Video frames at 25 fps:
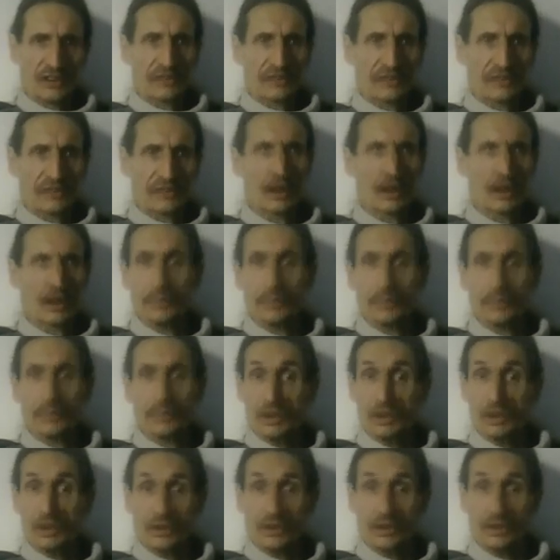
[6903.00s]
If you look up the
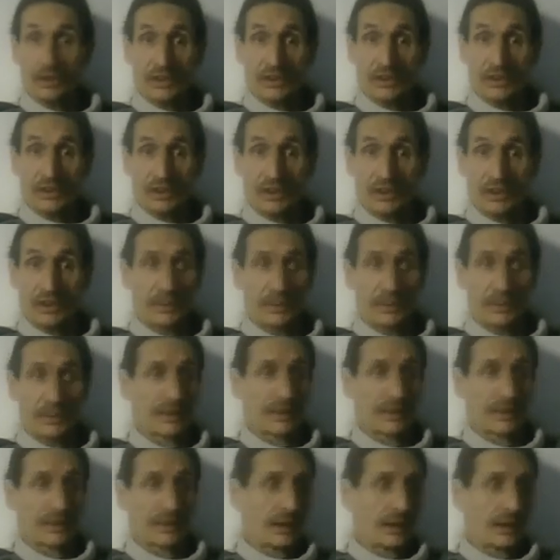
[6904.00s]
word jurisdiction, it means
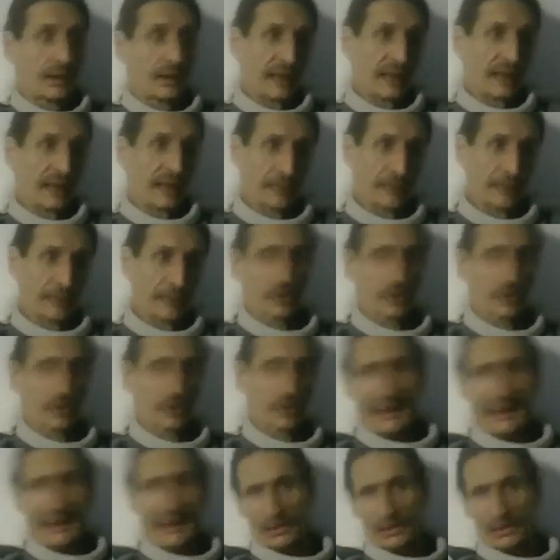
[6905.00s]
unable to
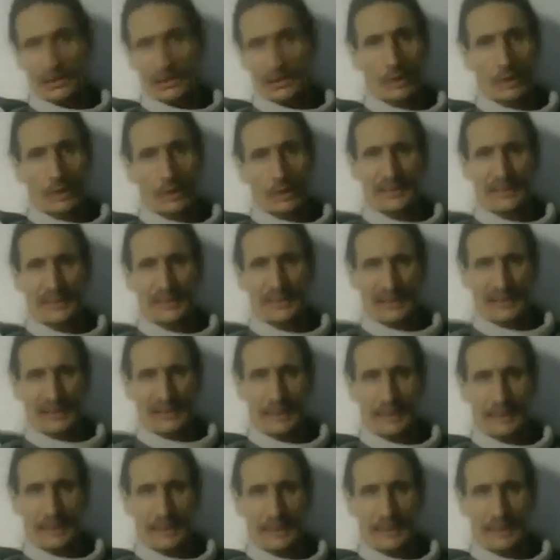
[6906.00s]
enact law, basically,